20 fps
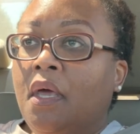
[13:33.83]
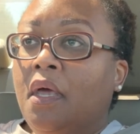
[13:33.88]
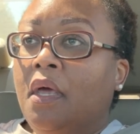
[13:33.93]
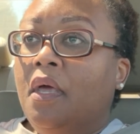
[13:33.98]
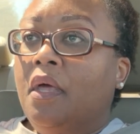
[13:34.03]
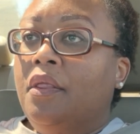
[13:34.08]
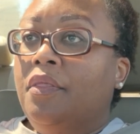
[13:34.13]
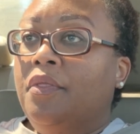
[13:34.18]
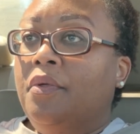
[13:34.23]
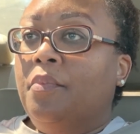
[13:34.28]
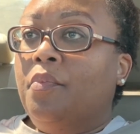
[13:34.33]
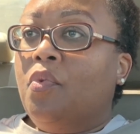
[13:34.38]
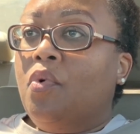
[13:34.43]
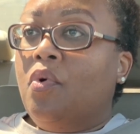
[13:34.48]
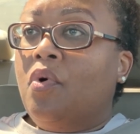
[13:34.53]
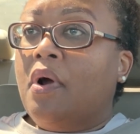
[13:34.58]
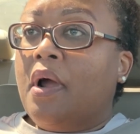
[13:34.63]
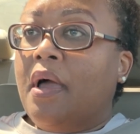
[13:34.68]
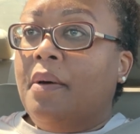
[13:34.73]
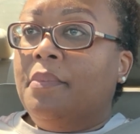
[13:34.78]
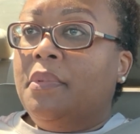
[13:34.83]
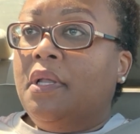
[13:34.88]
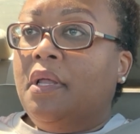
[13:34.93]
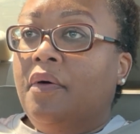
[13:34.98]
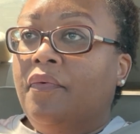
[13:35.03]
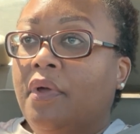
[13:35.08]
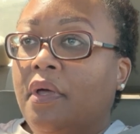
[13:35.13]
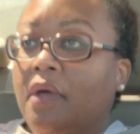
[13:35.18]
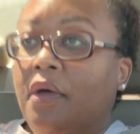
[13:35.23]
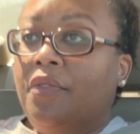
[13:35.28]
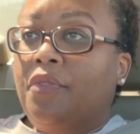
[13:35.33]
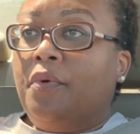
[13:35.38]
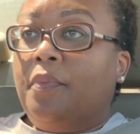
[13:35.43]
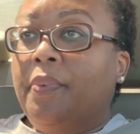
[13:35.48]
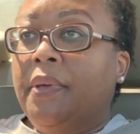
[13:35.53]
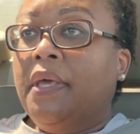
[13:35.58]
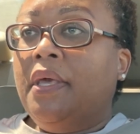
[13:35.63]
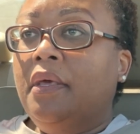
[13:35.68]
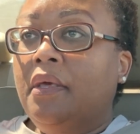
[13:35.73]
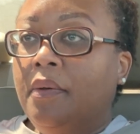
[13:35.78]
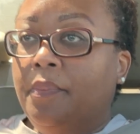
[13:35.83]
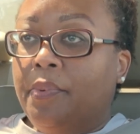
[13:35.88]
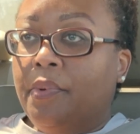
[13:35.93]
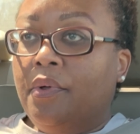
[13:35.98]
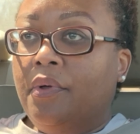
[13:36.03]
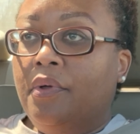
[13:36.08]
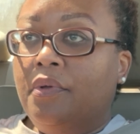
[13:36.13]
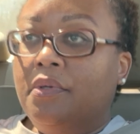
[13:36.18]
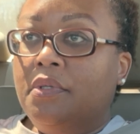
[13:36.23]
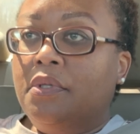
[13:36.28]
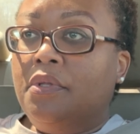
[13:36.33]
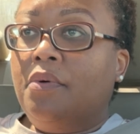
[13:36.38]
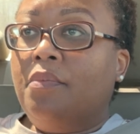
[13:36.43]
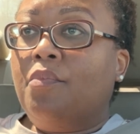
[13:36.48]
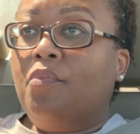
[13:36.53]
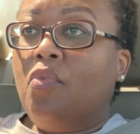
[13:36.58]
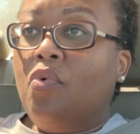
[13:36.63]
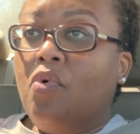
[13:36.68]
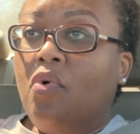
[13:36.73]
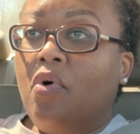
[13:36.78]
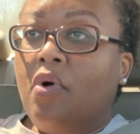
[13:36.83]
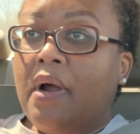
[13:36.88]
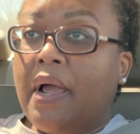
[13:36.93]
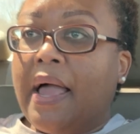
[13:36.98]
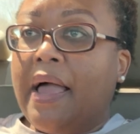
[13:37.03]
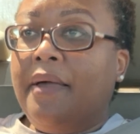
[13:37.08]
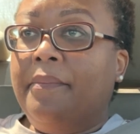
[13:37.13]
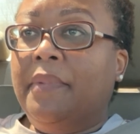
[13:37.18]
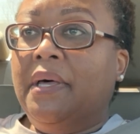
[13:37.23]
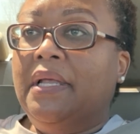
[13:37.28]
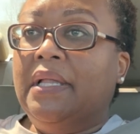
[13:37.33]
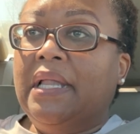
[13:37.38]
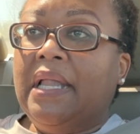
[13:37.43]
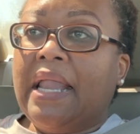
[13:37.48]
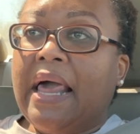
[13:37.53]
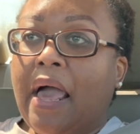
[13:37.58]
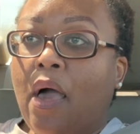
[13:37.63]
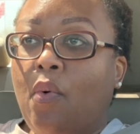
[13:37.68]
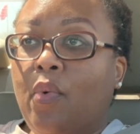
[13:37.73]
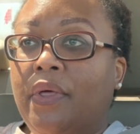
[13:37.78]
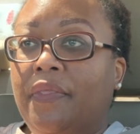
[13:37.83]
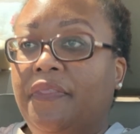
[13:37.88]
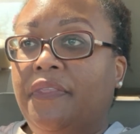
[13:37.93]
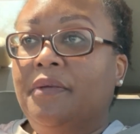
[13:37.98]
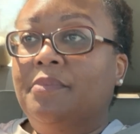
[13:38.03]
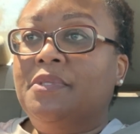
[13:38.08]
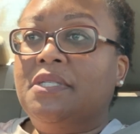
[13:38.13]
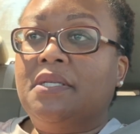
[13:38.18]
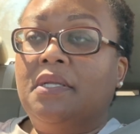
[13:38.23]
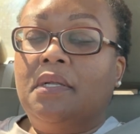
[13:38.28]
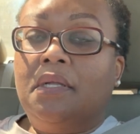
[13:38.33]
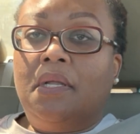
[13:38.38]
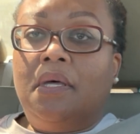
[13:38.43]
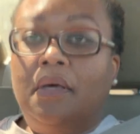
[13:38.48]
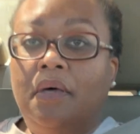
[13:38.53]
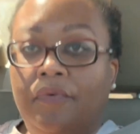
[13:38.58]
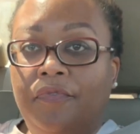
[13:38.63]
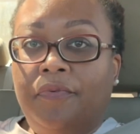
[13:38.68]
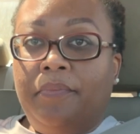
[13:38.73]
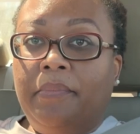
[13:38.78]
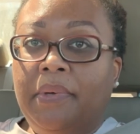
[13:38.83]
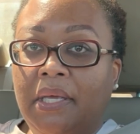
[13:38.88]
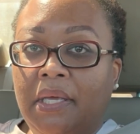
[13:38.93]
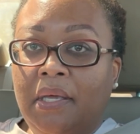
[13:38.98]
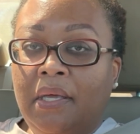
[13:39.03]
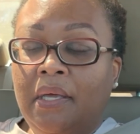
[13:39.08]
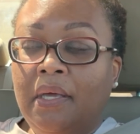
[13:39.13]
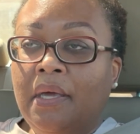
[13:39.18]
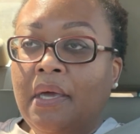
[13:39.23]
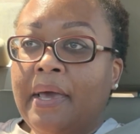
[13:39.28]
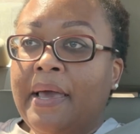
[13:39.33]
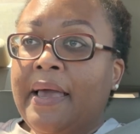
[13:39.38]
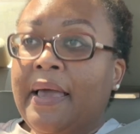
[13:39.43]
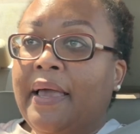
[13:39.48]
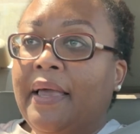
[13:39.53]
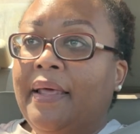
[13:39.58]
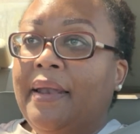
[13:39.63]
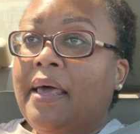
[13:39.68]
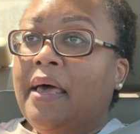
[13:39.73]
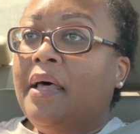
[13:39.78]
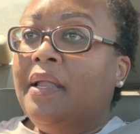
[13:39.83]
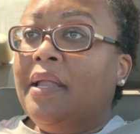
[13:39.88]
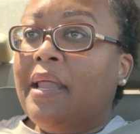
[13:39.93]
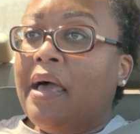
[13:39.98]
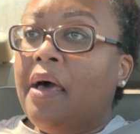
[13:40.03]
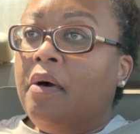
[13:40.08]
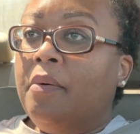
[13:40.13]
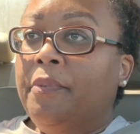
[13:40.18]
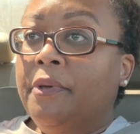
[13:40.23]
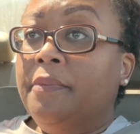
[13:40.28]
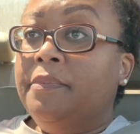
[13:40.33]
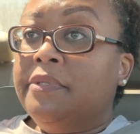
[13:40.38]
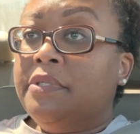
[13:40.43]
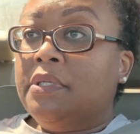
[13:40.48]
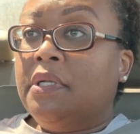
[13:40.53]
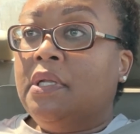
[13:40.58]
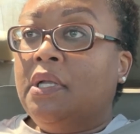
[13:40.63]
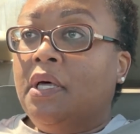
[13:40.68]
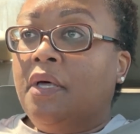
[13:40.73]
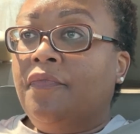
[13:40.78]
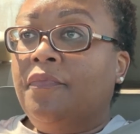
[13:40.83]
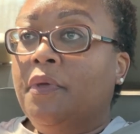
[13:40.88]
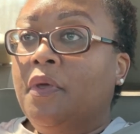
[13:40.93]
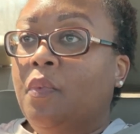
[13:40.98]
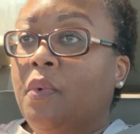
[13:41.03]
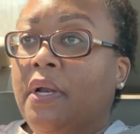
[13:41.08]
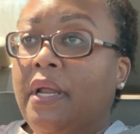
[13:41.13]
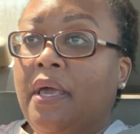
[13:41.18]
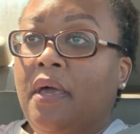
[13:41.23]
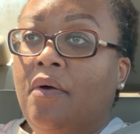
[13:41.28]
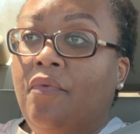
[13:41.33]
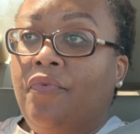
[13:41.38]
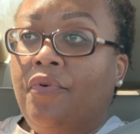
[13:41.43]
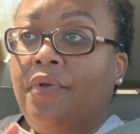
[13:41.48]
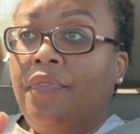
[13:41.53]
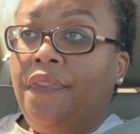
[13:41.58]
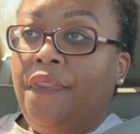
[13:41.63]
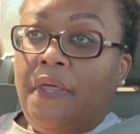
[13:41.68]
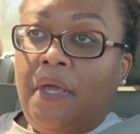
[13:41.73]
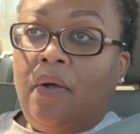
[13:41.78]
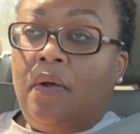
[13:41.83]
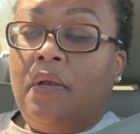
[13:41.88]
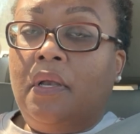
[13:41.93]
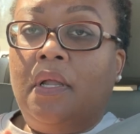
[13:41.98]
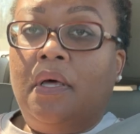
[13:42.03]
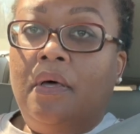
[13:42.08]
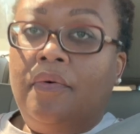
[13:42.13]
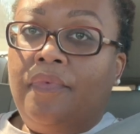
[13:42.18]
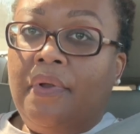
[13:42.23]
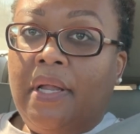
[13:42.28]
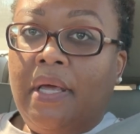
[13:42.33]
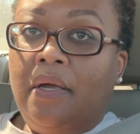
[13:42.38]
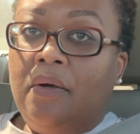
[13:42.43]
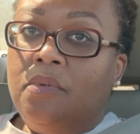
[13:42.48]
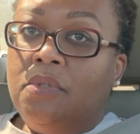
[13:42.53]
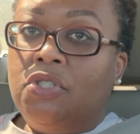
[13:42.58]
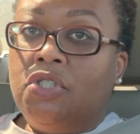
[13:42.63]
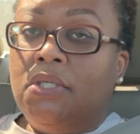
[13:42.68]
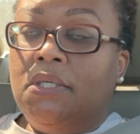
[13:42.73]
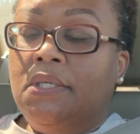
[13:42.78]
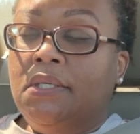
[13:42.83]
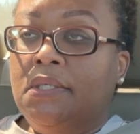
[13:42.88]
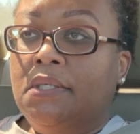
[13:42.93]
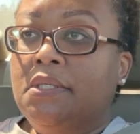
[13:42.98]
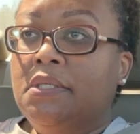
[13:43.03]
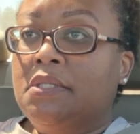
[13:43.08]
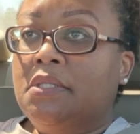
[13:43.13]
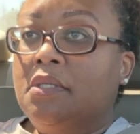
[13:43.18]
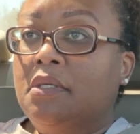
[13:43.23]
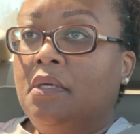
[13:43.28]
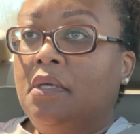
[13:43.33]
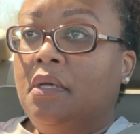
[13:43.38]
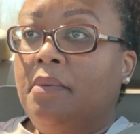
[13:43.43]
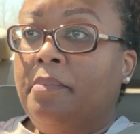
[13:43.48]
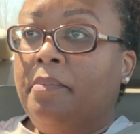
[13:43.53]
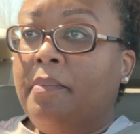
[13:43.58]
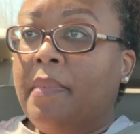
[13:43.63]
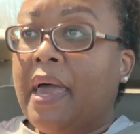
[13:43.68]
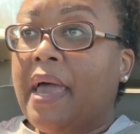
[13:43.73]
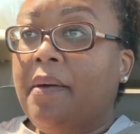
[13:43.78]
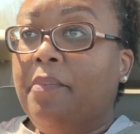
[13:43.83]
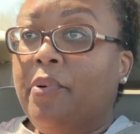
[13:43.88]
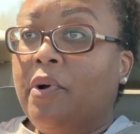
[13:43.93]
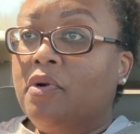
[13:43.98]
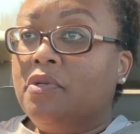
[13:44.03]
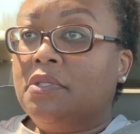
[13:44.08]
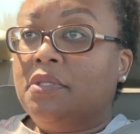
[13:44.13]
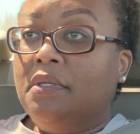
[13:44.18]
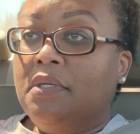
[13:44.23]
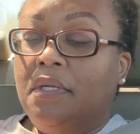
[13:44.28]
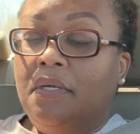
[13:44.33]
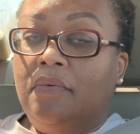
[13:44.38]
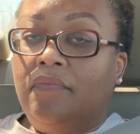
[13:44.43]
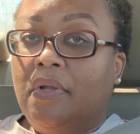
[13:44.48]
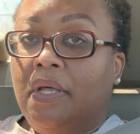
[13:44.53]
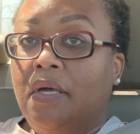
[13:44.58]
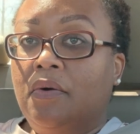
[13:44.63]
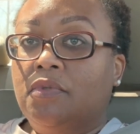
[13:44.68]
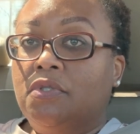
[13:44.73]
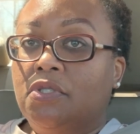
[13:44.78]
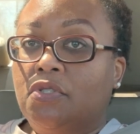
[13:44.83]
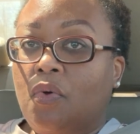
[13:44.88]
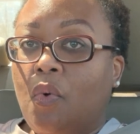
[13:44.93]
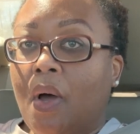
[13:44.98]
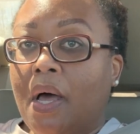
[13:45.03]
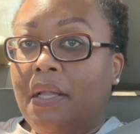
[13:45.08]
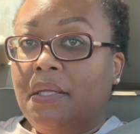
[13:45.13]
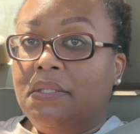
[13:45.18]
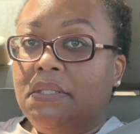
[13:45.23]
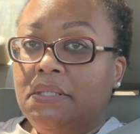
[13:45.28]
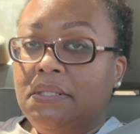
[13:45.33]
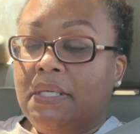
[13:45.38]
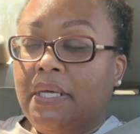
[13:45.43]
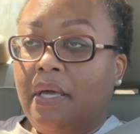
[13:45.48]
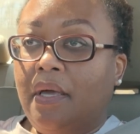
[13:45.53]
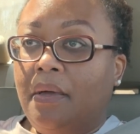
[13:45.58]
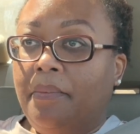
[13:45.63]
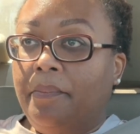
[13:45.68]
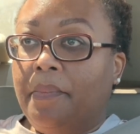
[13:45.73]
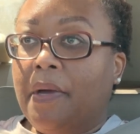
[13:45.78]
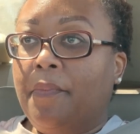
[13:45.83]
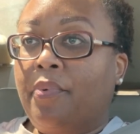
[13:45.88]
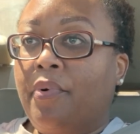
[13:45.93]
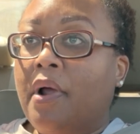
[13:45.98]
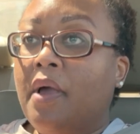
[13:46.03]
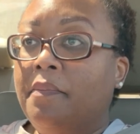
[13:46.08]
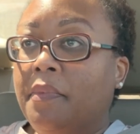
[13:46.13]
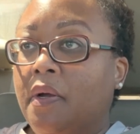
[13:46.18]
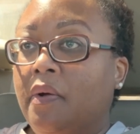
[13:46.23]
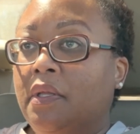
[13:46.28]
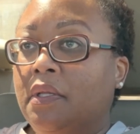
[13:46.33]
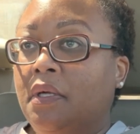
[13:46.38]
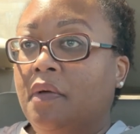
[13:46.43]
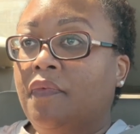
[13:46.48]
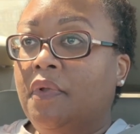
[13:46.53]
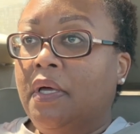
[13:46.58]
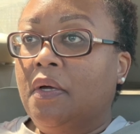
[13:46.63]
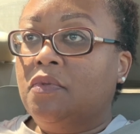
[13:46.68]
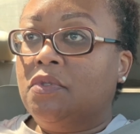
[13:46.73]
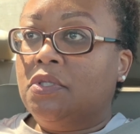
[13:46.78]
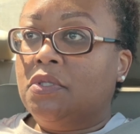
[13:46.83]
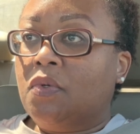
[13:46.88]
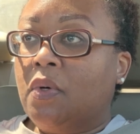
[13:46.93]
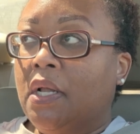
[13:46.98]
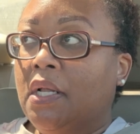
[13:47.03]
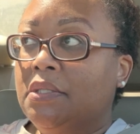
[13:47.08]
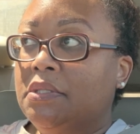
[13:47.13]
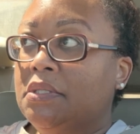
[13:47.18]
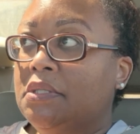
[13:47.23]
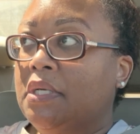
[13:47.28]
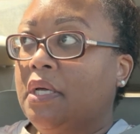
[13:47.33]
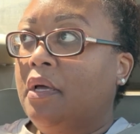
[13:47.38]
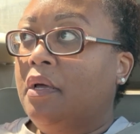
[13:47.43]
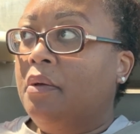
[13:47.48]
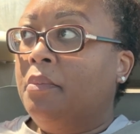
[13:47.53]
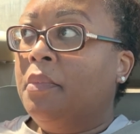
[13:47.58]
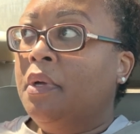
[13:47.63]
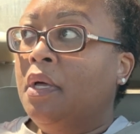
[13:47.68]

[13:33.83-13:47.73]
And the more I'm loving other people, the more I'm allowing them to love me. And I allow people to love me whatever their love language is. My personal love language is quality time. My primary love language is quality time.